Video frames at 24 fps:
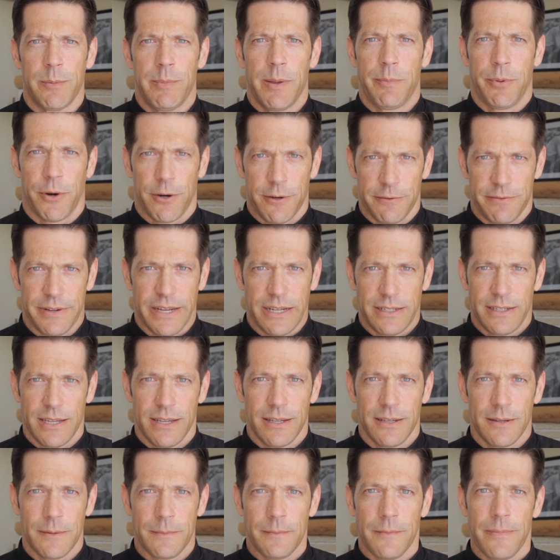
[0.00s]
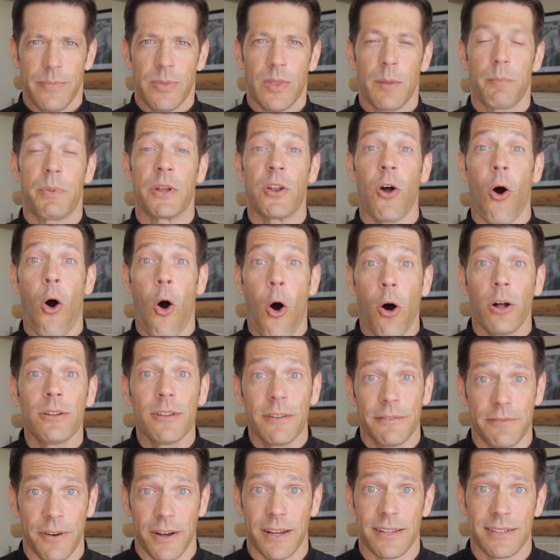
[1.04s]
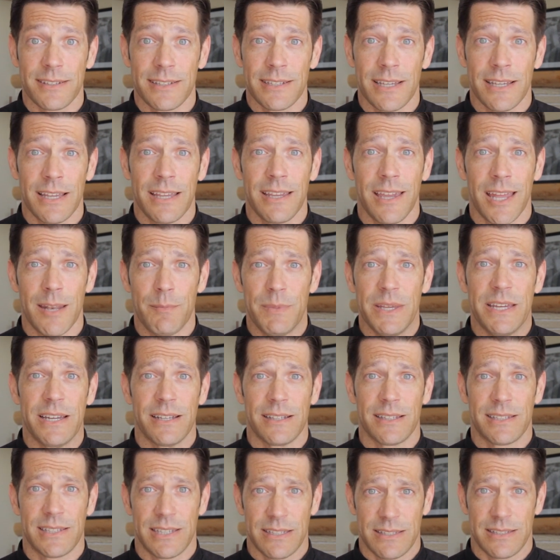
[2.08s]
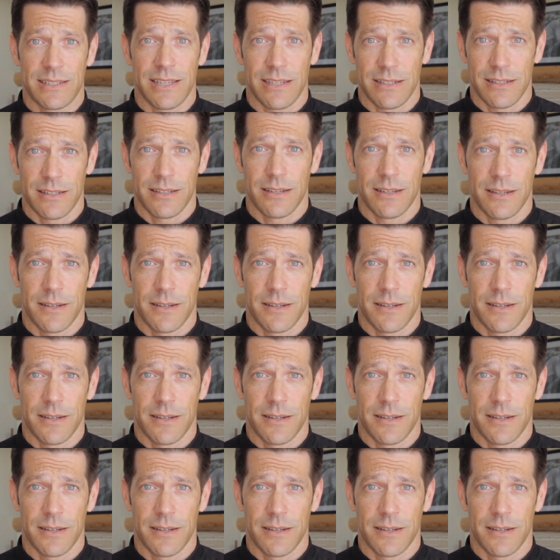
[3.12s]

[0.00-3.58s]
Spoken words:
to be perfect, but all of us can be consistent.